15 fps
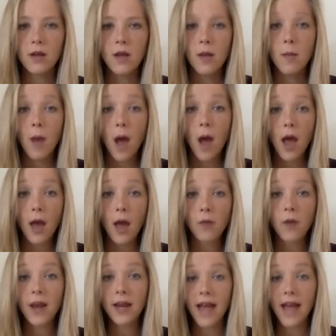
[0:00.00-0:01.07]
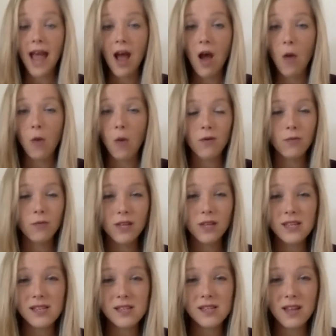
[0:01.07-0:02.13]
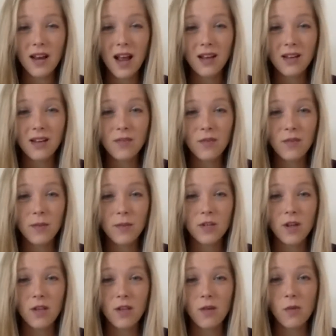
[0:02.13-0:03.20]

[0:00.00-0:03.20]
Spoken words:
But right now we're really disconnected from each other.